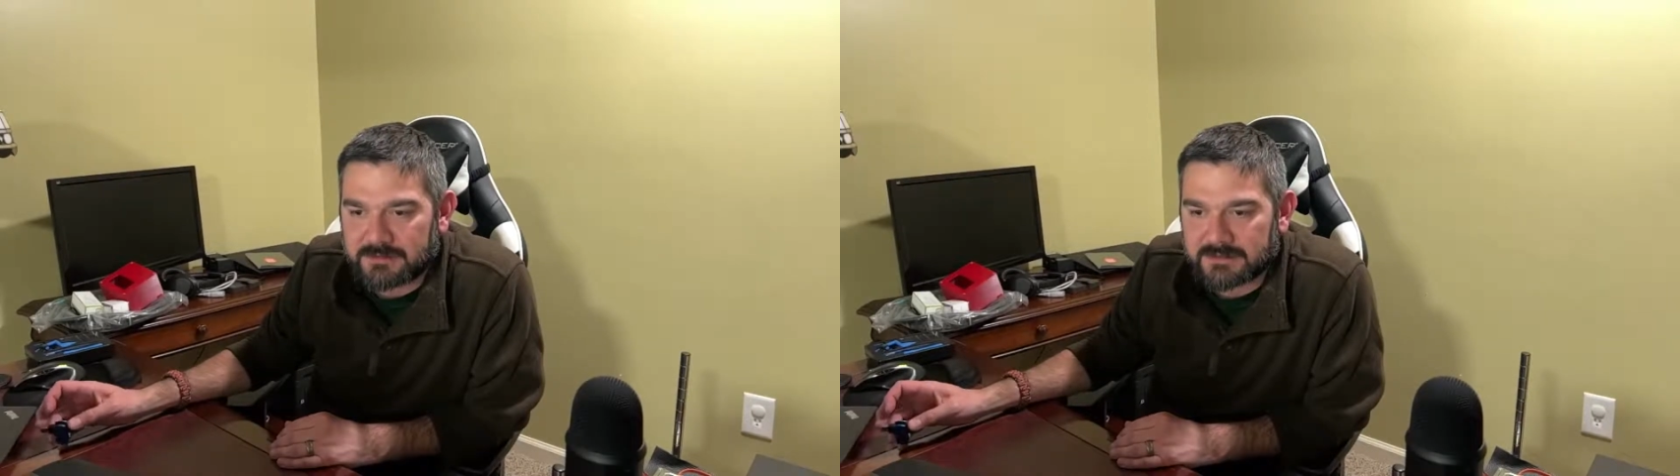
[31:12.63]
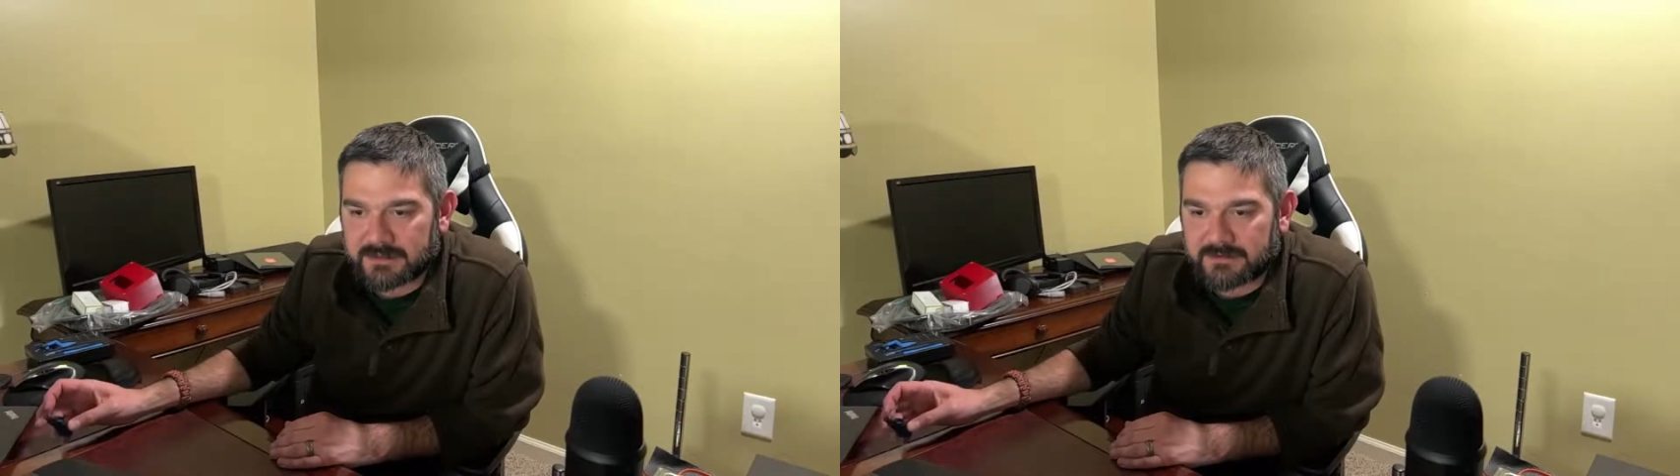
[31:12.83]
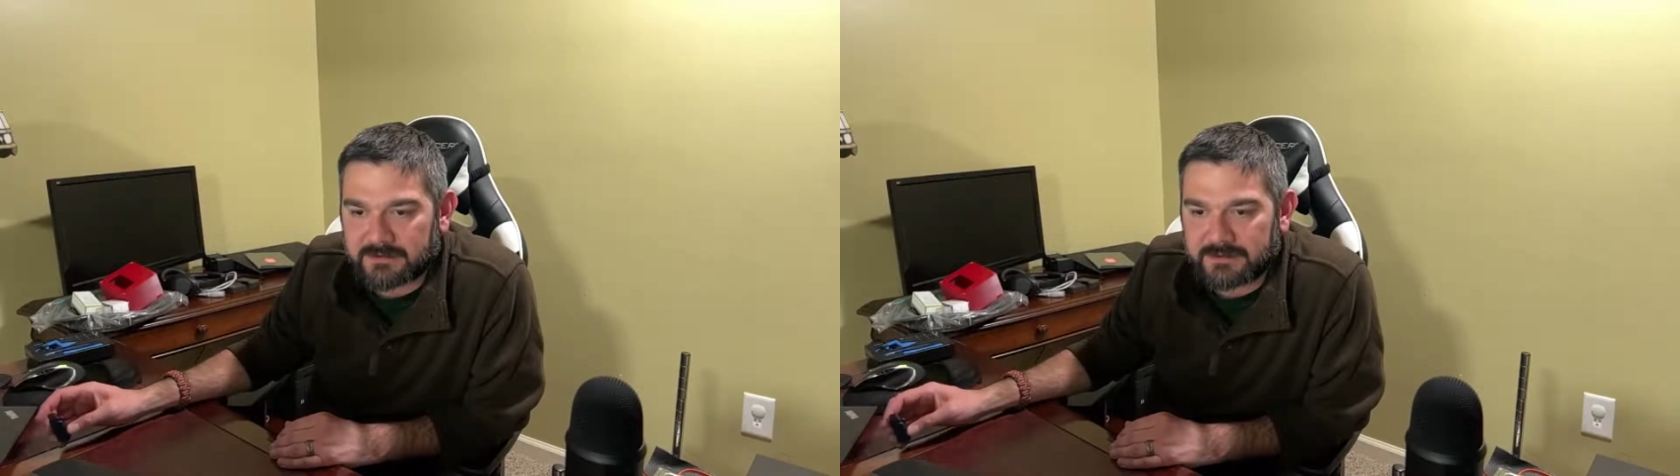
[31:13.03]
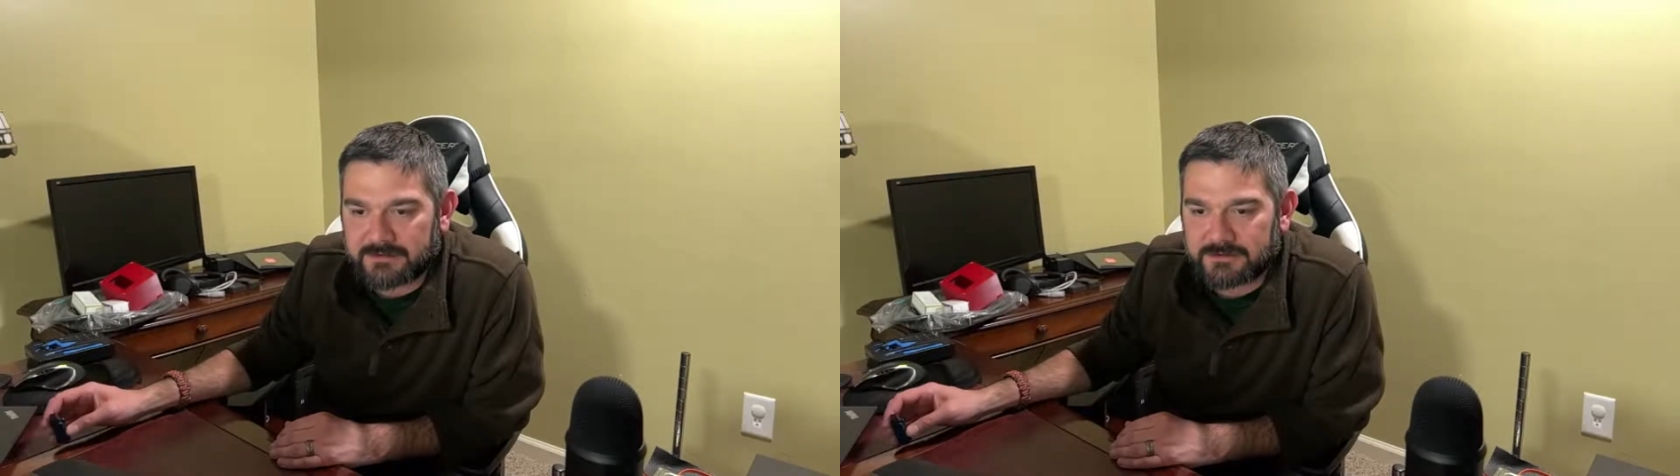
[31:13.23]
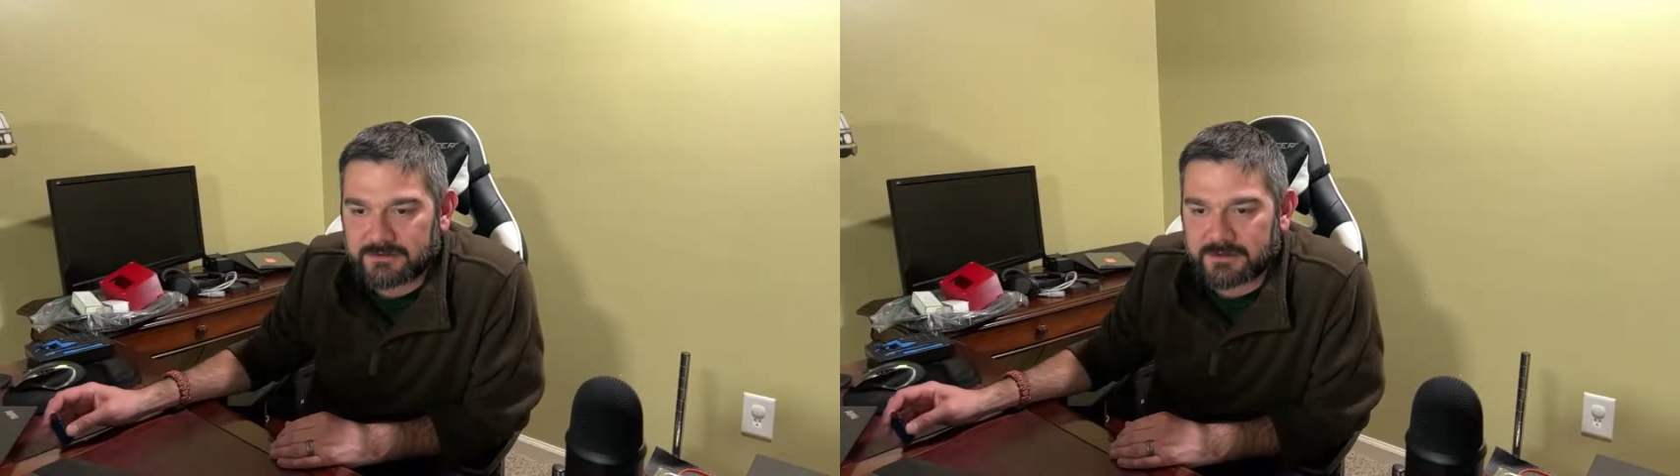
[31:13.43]
to like
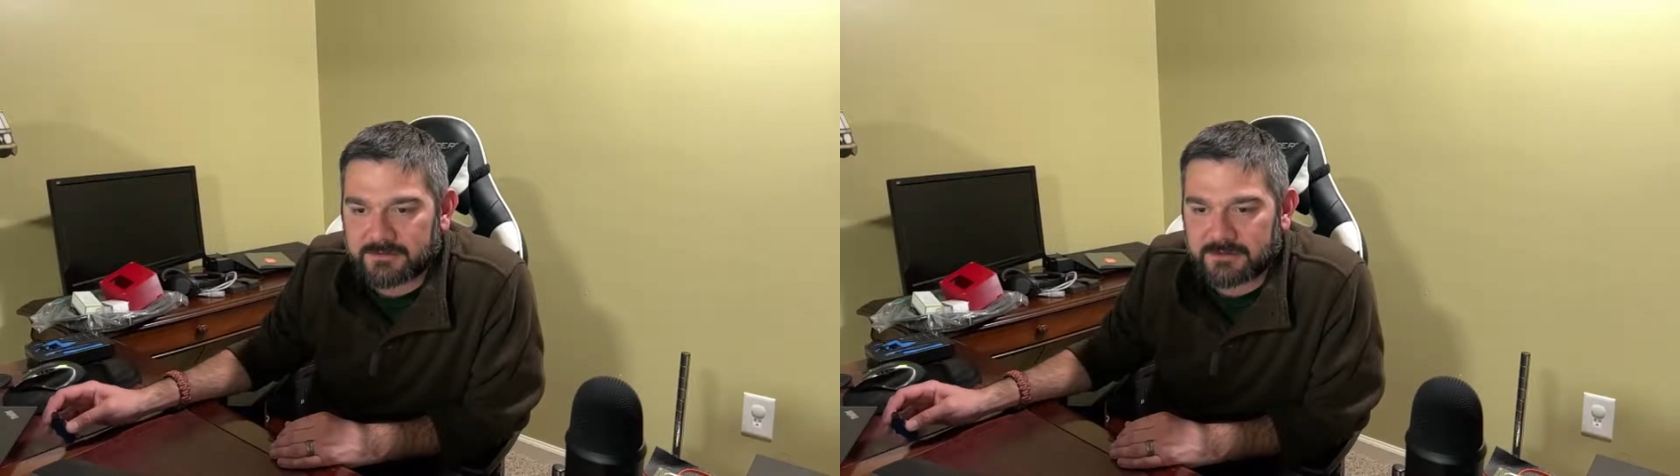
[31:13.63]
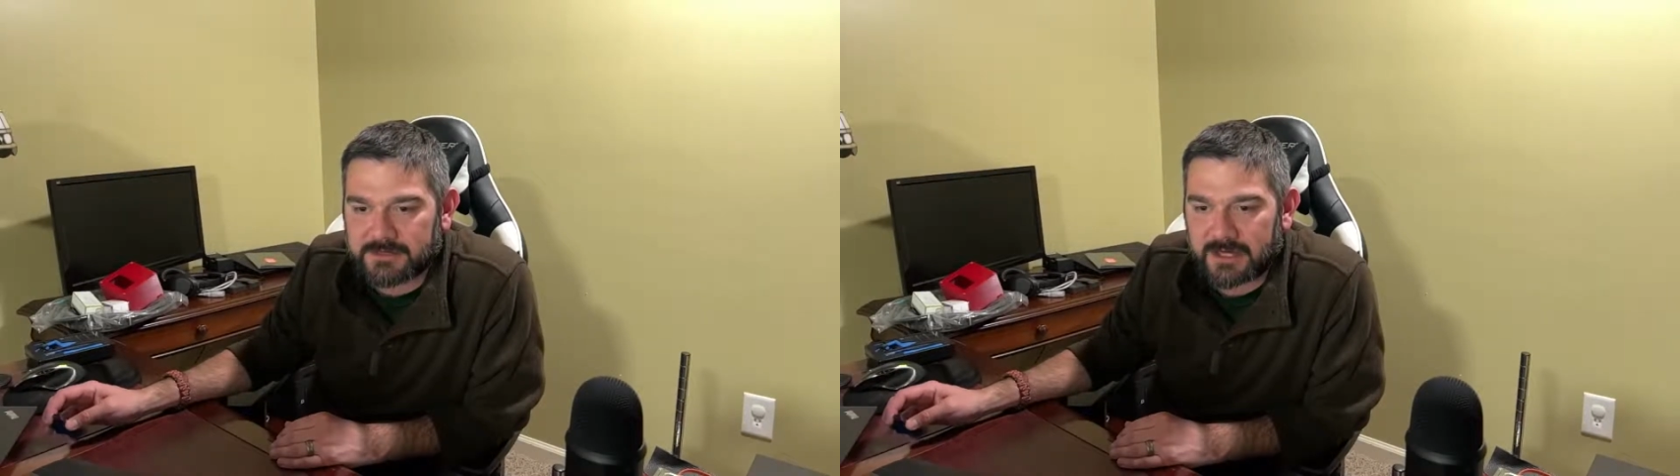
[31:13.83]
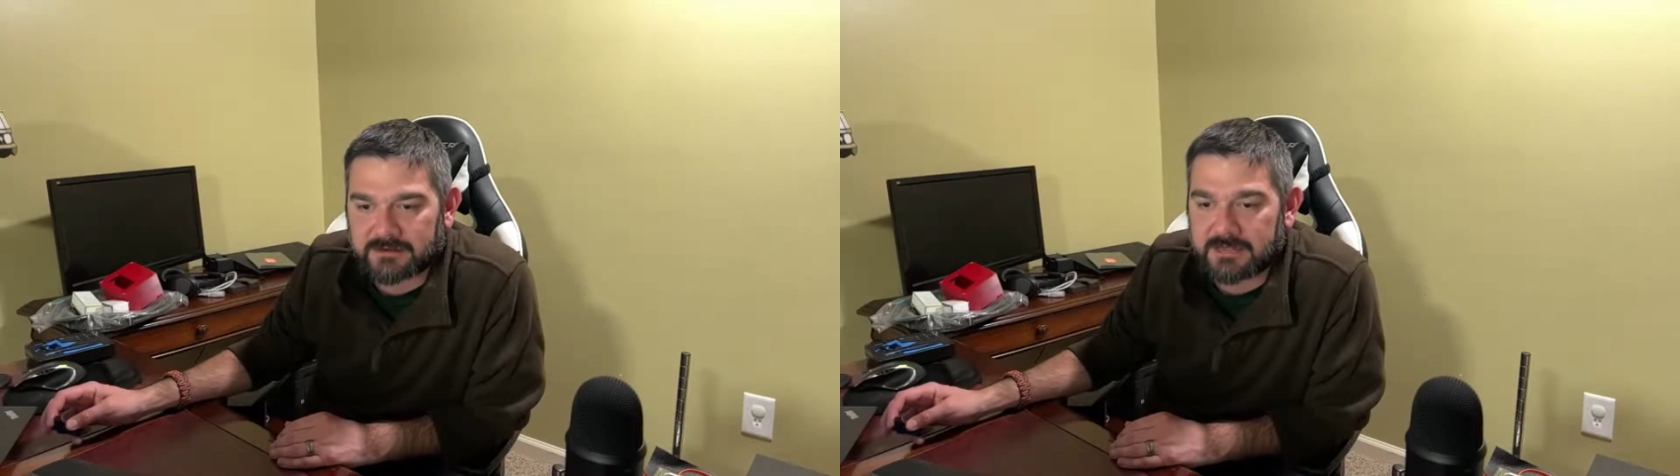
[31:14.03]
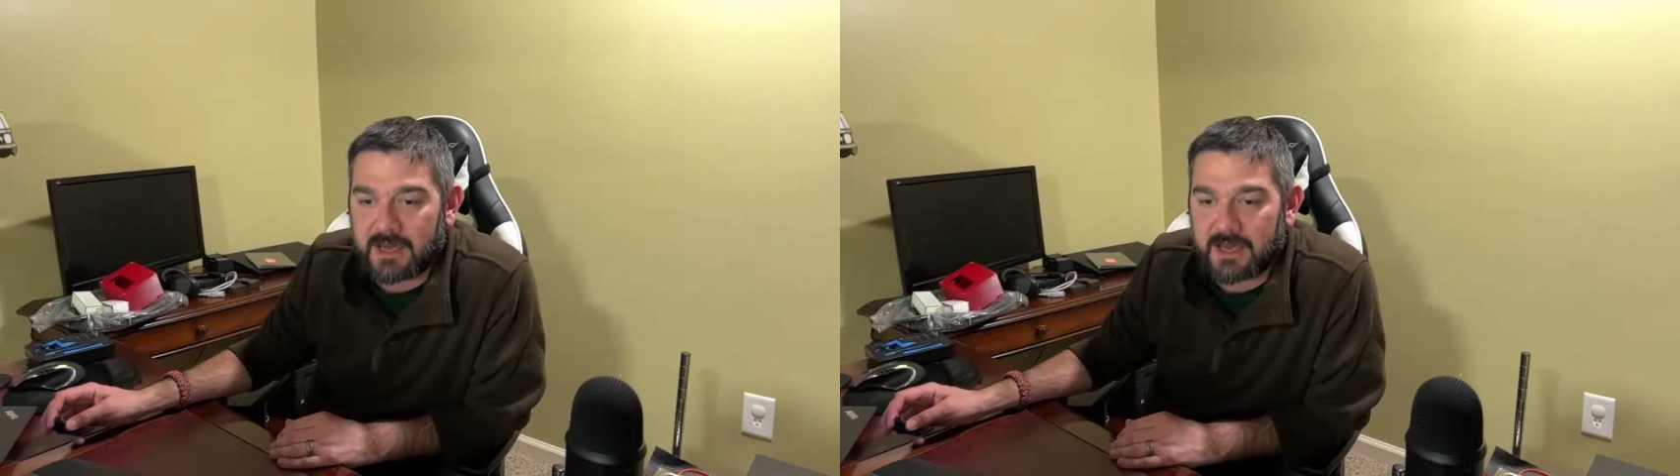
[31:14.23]
30 YouTube crypto channels.